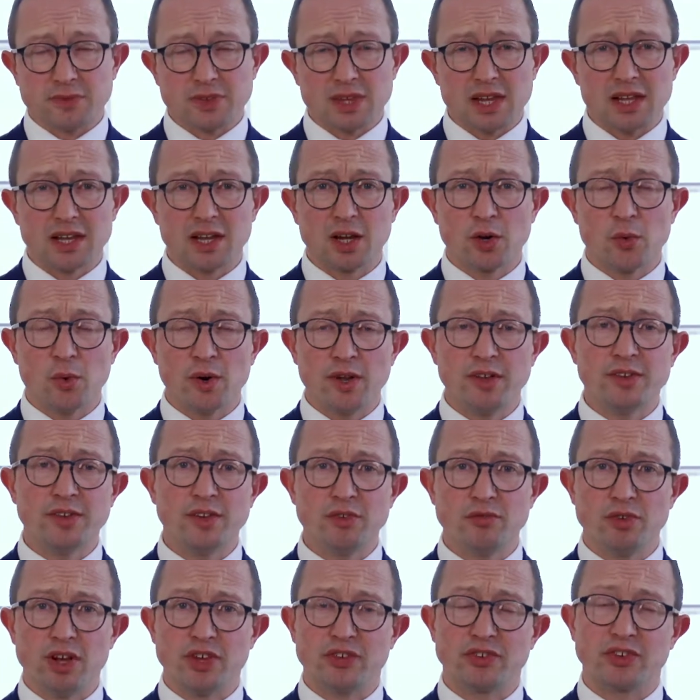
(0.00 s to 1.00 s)
Liquidity
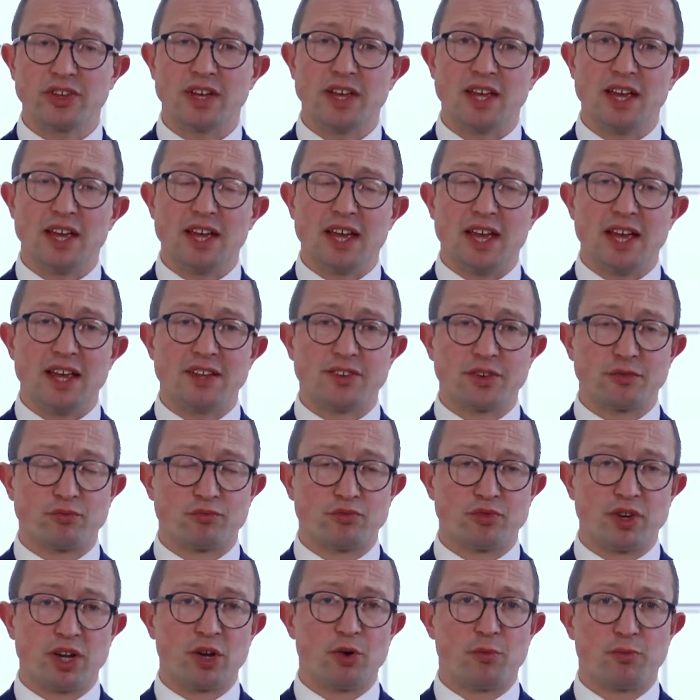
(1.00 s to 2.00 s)
risk is a
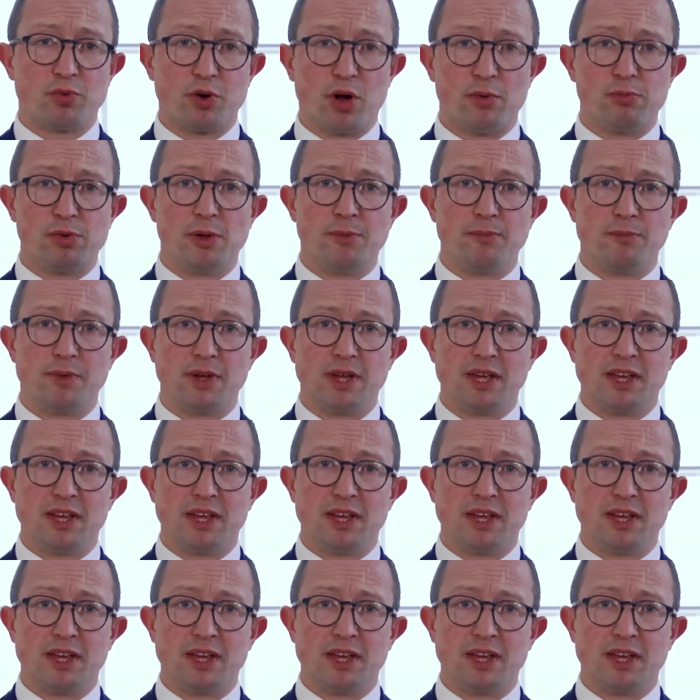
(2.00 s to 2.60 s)
real problem.